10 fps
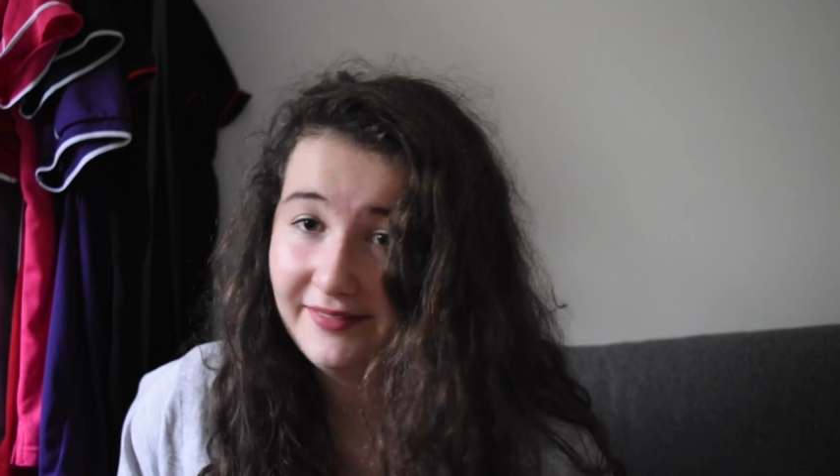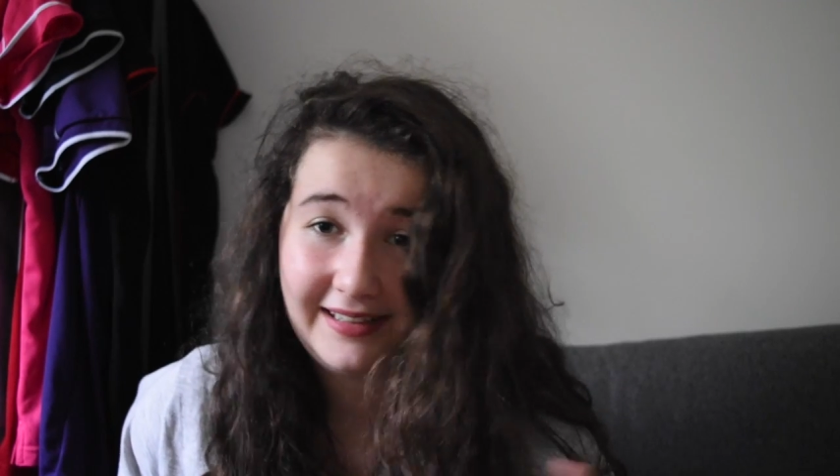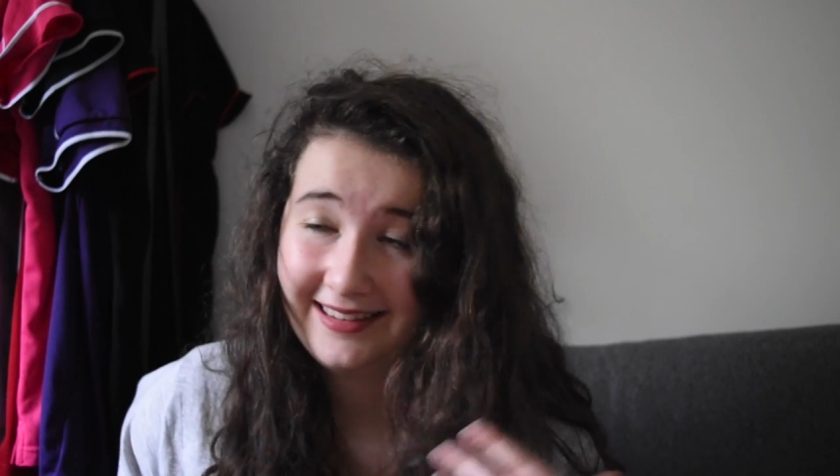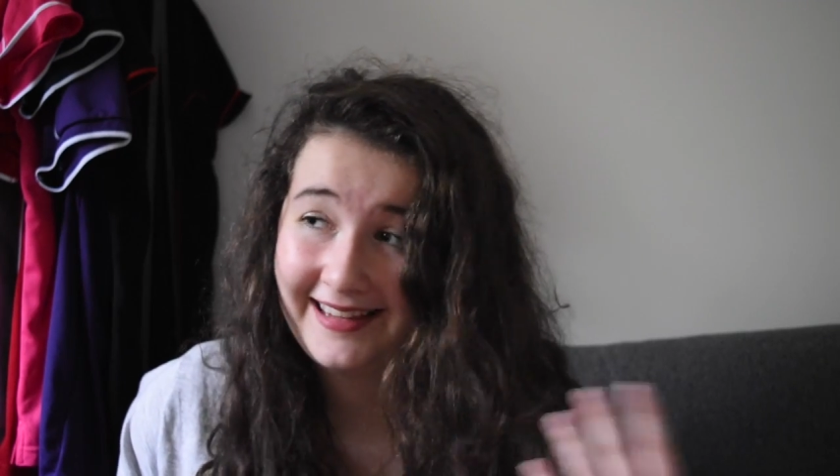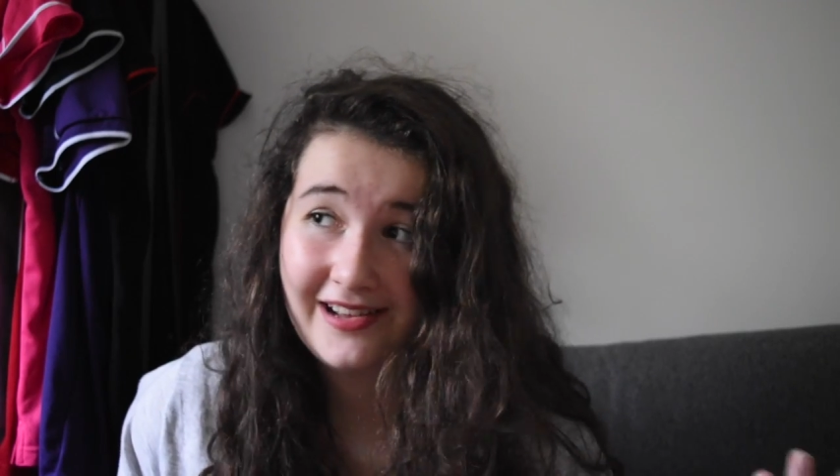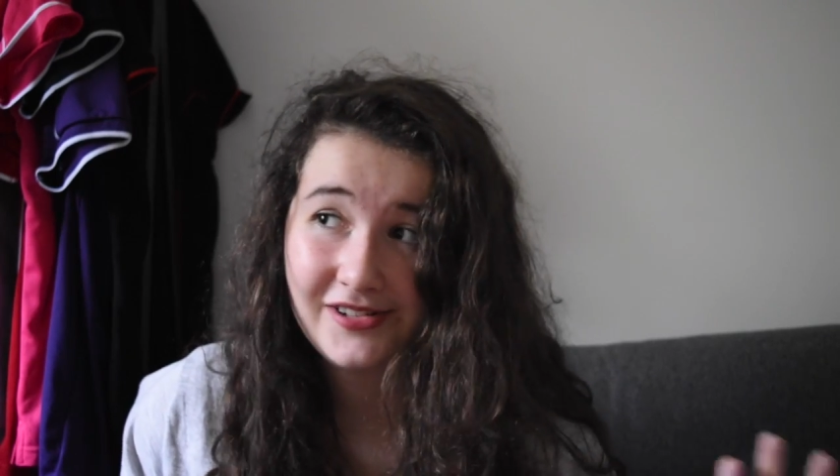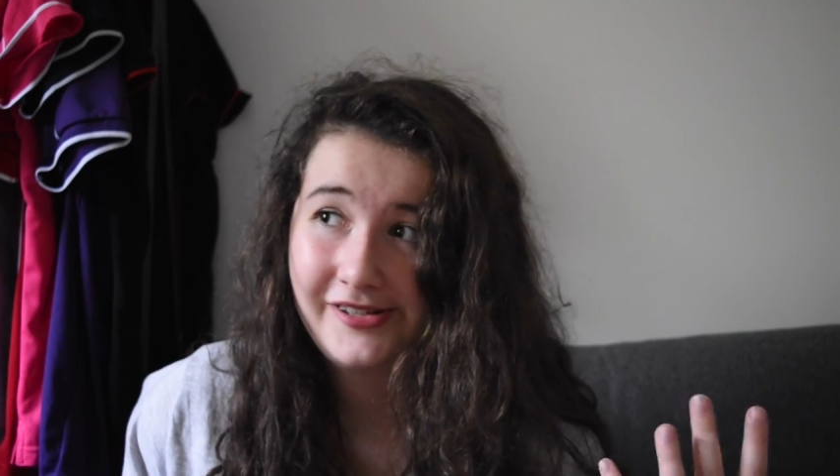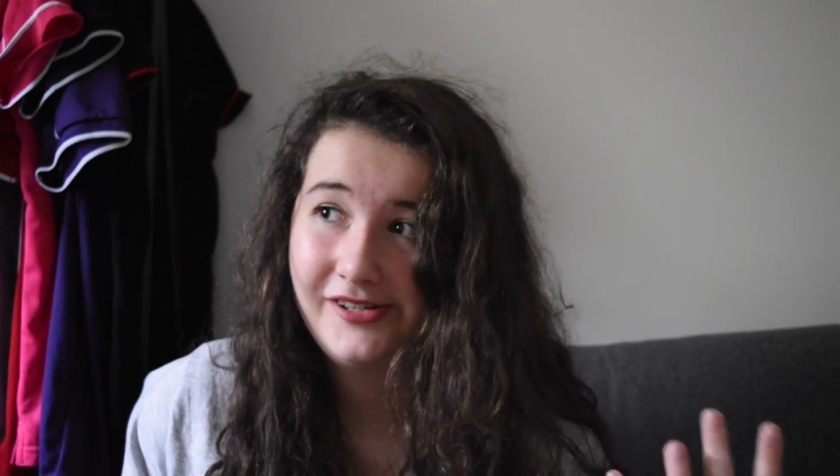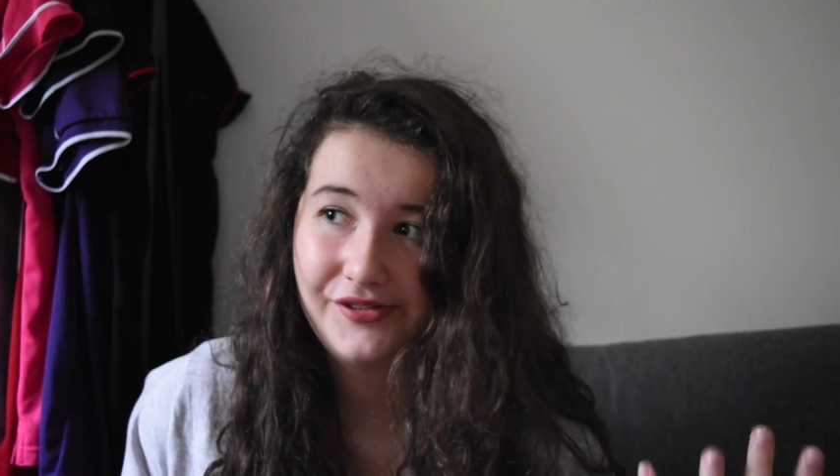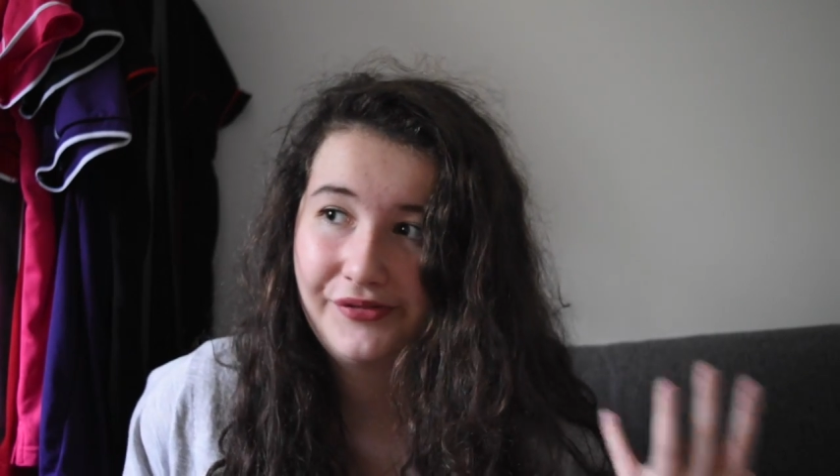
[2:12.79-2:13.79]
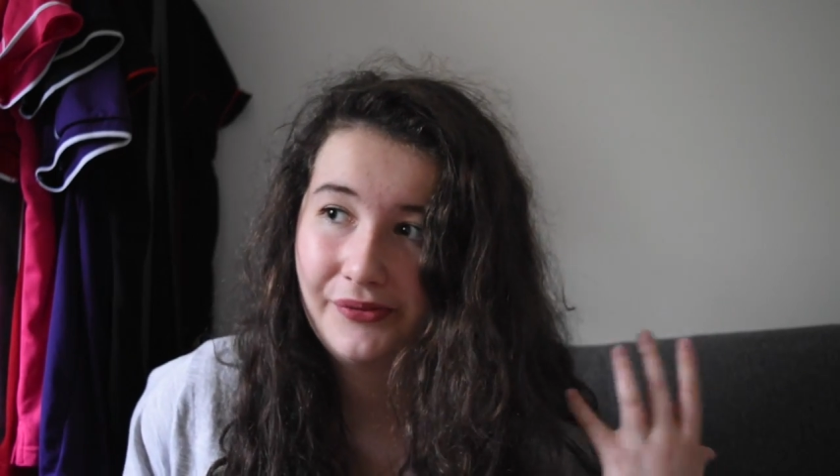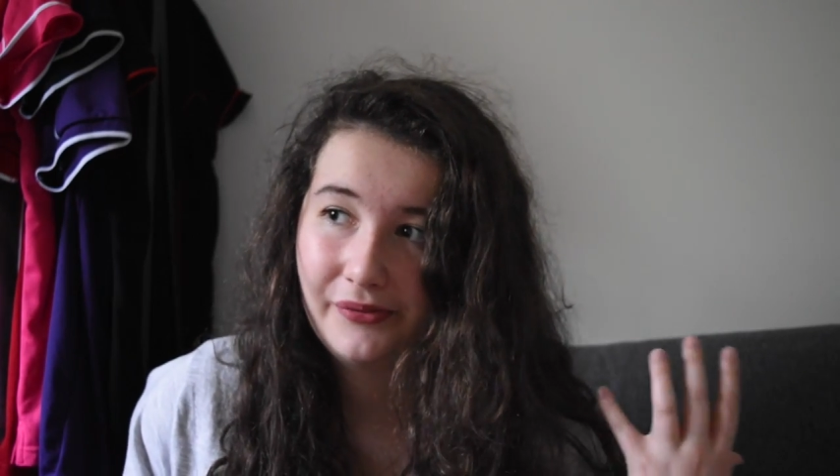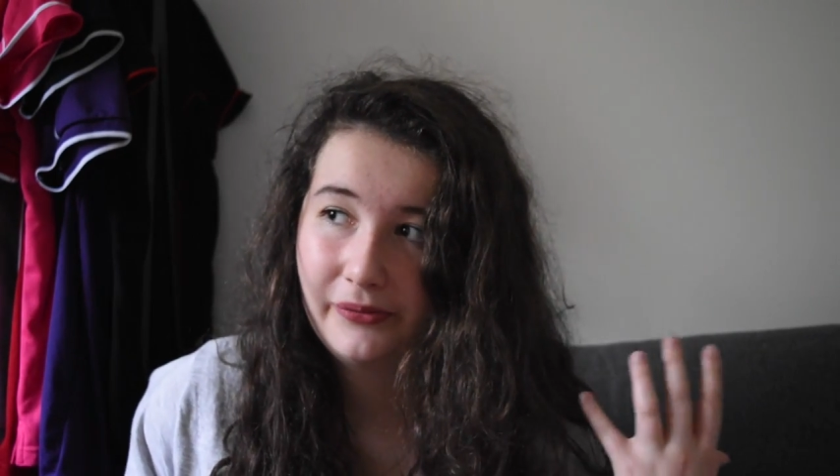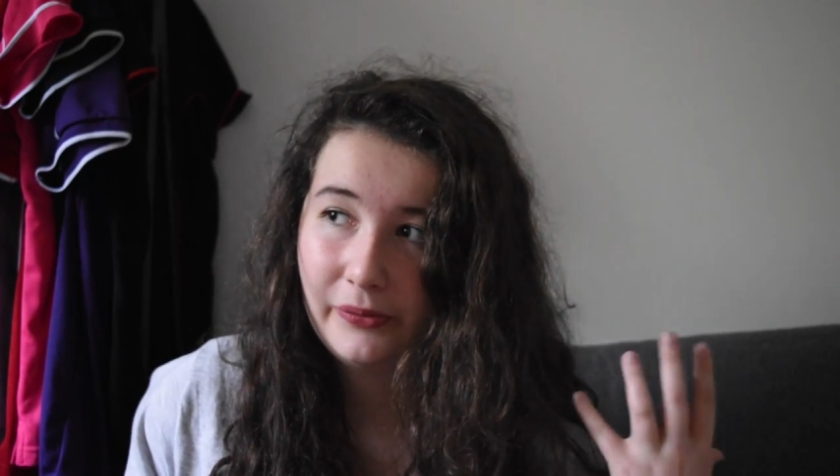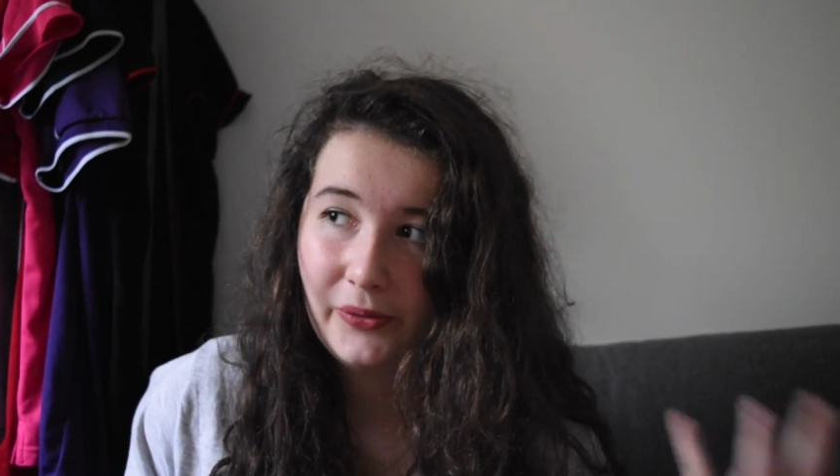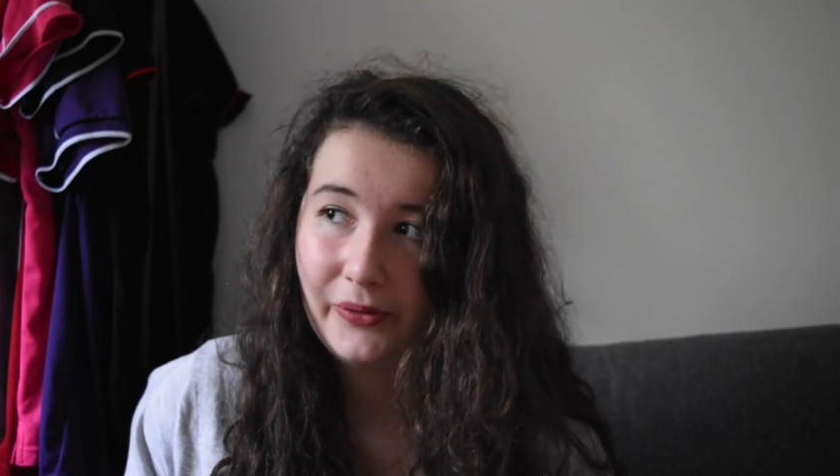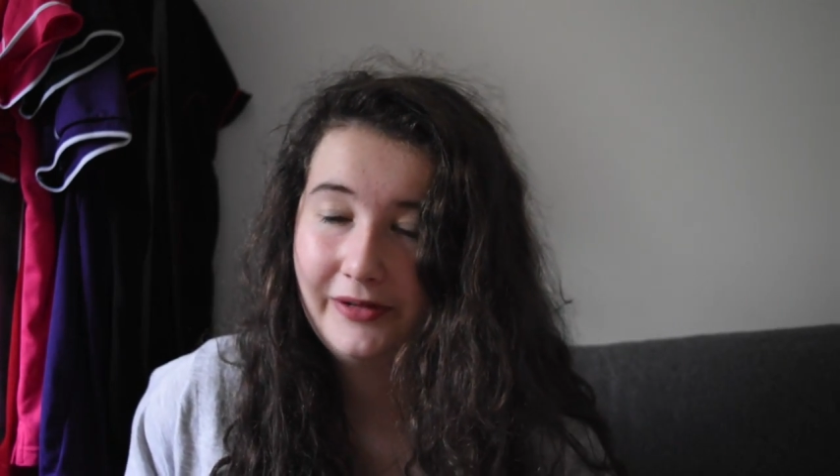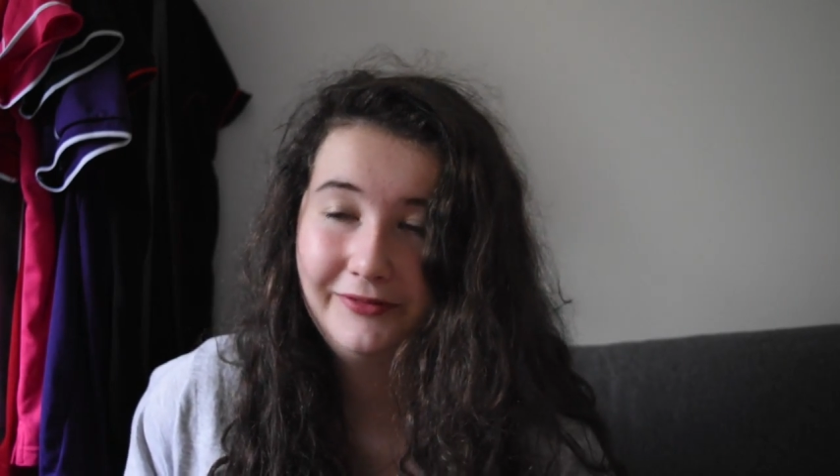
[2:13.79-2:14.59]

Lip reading: Like 1,000 years of war,